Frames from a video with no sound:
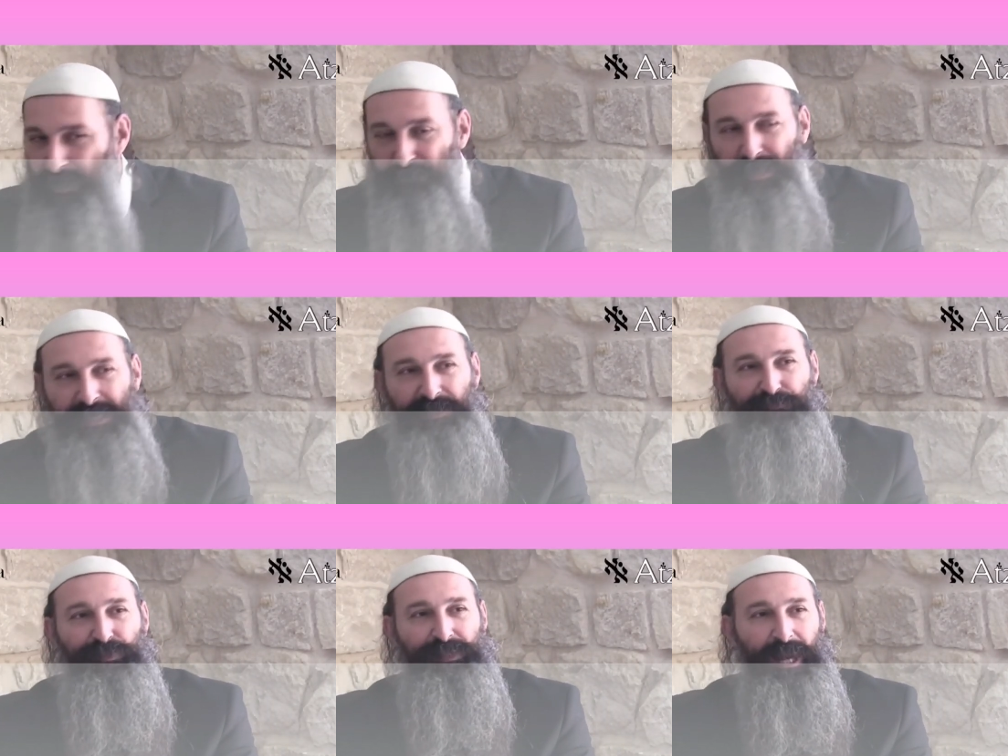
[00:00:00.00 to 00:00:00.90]
about it many
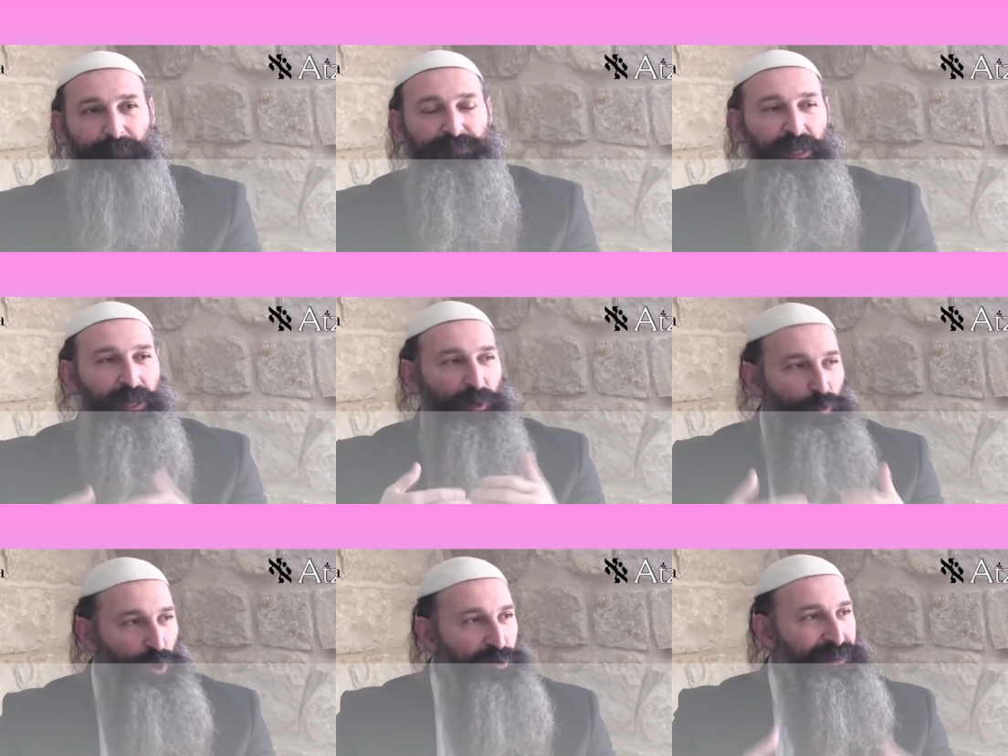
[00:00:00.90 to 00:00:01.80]
different times.
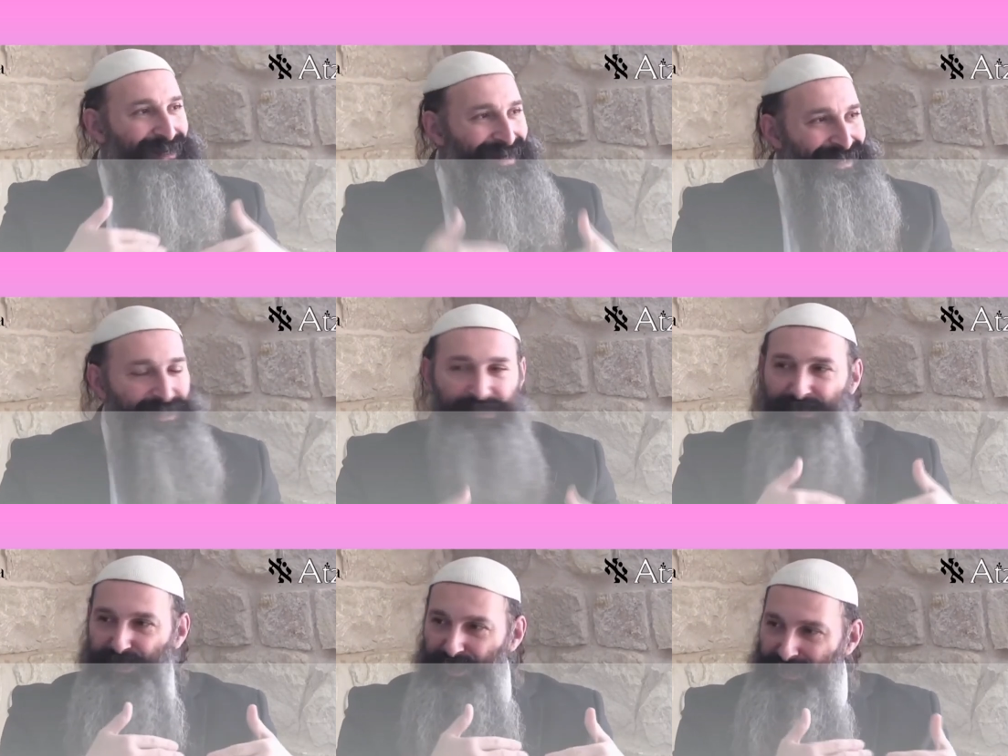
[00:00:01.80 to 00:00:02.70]
What
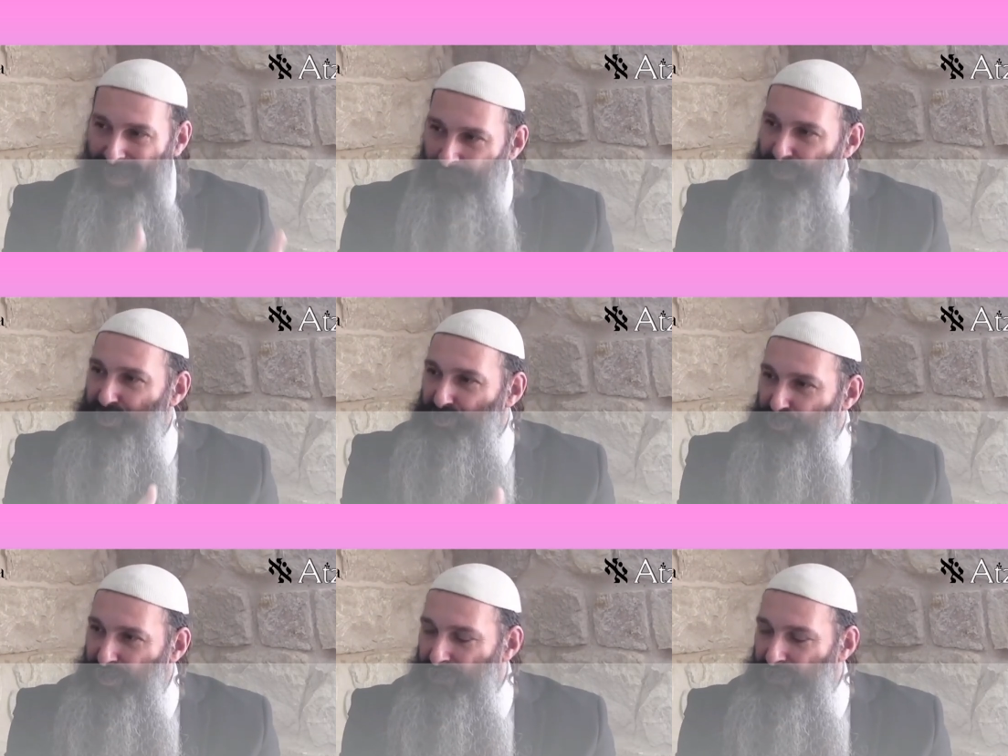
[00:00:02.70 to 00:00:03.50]
cleans the damage that you